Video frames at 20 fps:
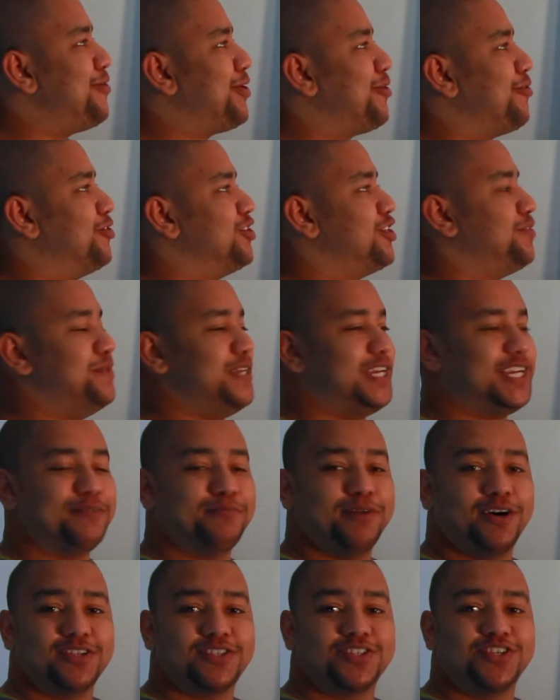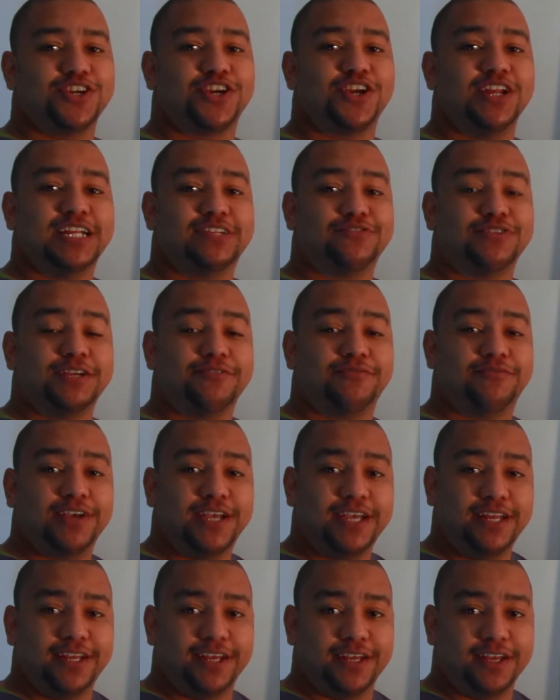we're going to speak about circulatory
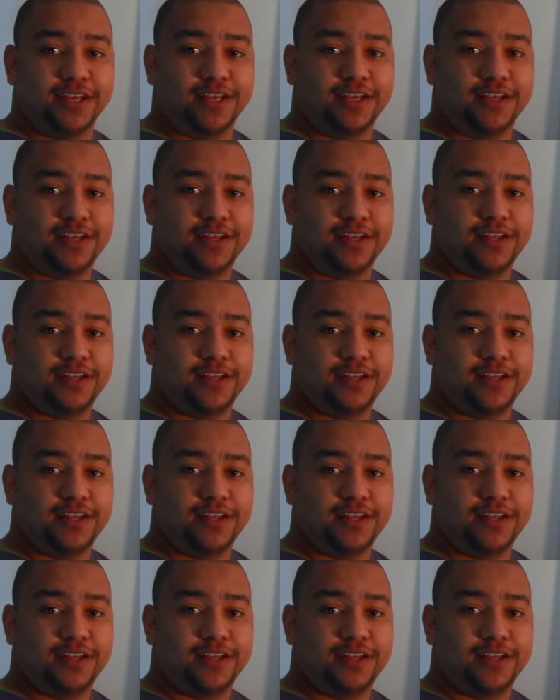failure,